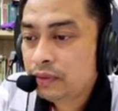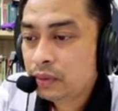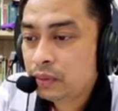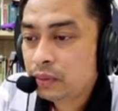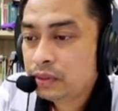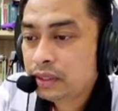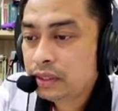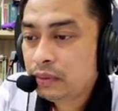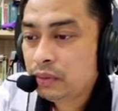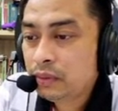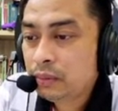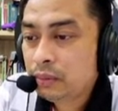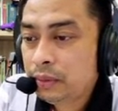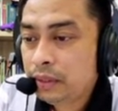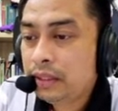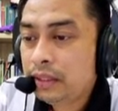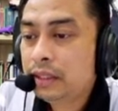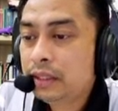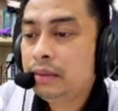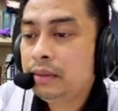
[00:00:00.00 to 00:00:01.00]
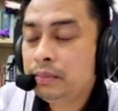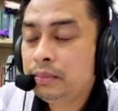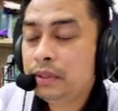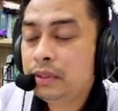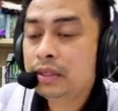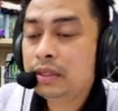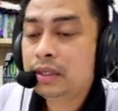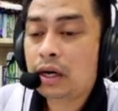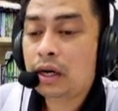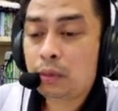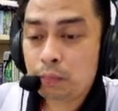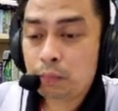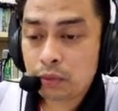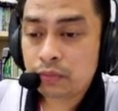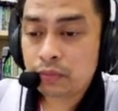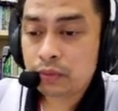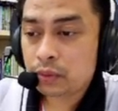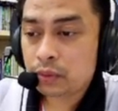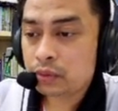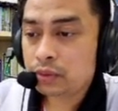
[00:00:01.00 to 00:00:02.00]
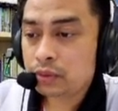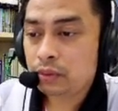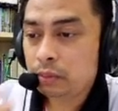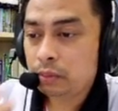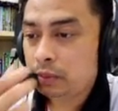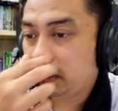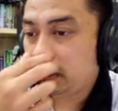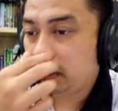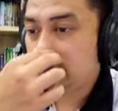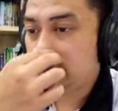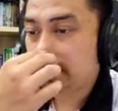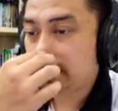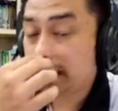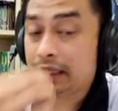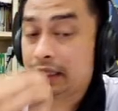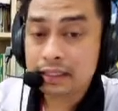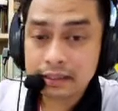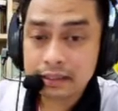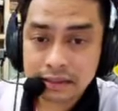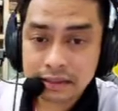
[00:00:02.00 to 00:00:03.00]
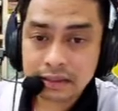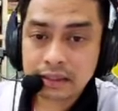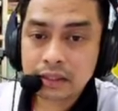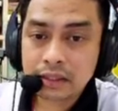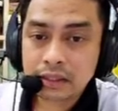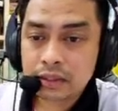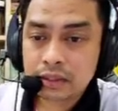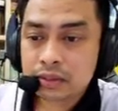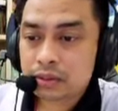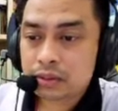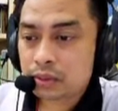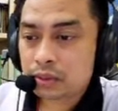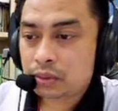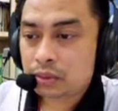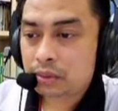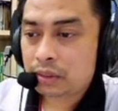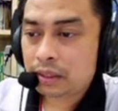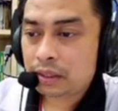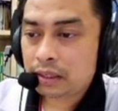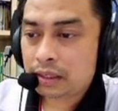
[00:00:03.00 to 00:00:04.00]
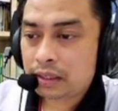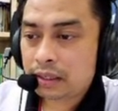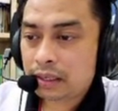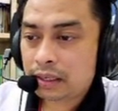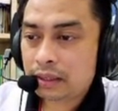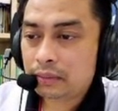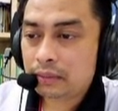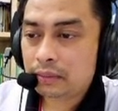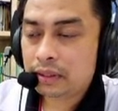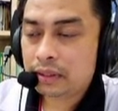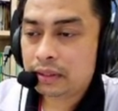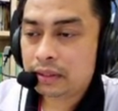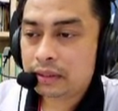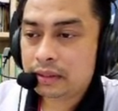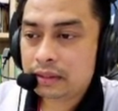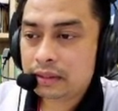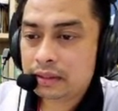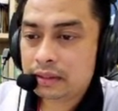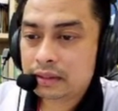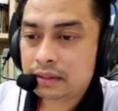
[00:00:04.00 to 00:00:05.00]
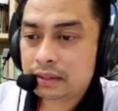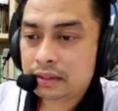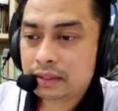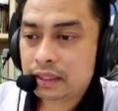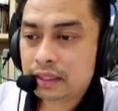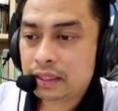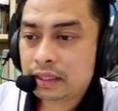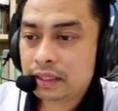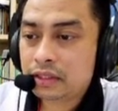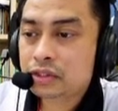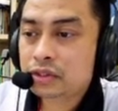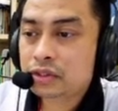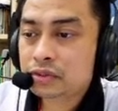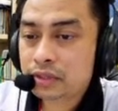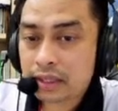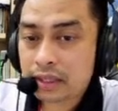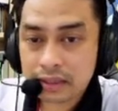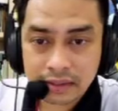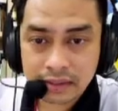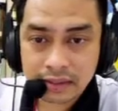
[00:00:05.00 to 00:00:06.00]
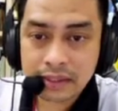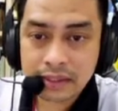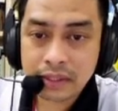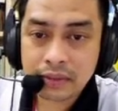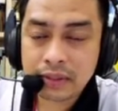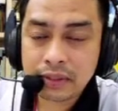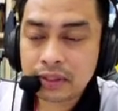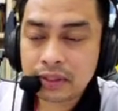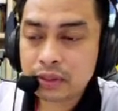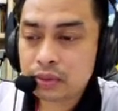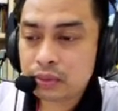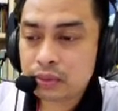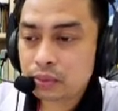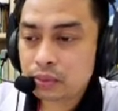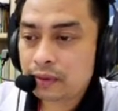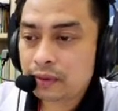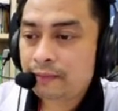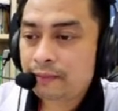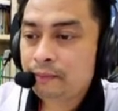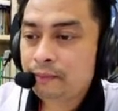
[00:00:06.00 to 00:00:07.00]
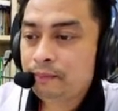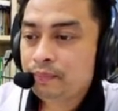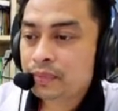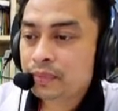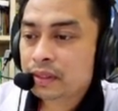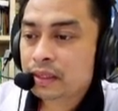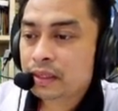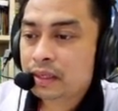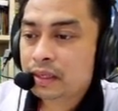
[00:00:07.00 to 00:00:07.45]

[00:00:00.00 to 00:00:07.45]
So the frequency will be the output frequency will be the 10 Hz. So I will instruct the generator to